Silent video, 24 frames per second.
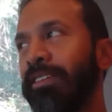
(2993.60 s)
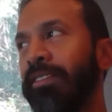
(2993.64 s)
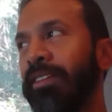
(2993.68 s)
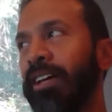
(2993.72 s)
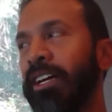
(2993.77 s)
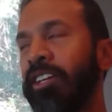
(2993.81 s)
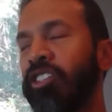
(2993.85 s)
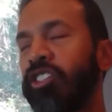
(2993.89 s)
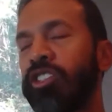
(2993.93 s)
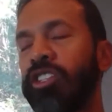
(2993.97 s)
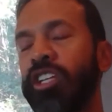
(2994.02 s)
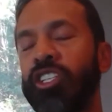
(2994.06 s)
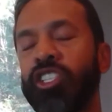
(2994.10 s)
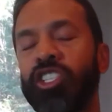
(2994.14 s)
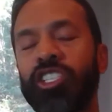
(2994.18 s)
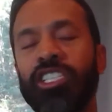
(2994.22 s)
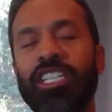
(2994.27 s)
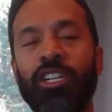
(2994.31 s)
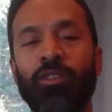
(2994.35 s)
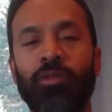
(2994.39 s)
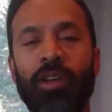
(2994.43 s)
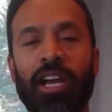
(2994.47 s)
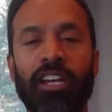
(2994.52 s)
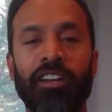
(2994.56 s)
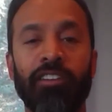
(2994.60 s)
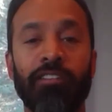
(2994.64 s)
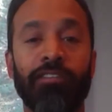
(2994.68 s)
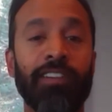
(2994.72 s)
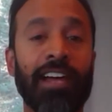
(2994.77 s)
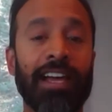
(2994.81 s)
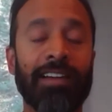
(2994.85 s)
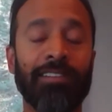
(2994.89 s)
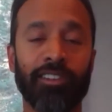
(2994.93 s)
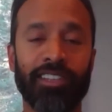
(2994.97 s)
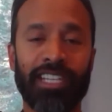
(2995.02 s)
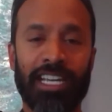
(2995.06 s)
seed round of
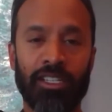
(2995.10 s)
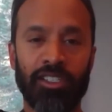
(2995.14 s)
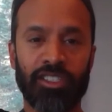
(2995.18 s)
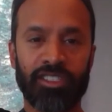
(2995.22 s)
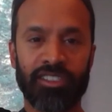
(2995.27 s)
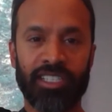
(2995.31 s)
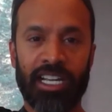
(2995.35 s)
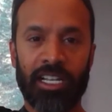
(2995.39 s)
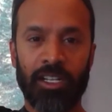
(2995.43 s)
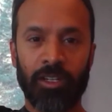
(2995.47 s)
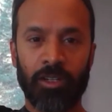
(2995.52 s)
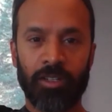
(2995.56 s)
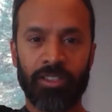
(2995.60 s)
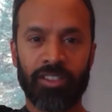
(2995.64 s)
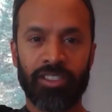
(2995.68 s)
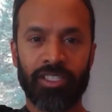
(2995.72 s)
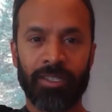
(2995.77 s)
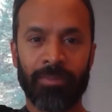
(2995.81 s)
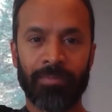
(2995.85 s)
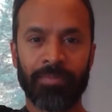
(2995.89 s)
$500,000.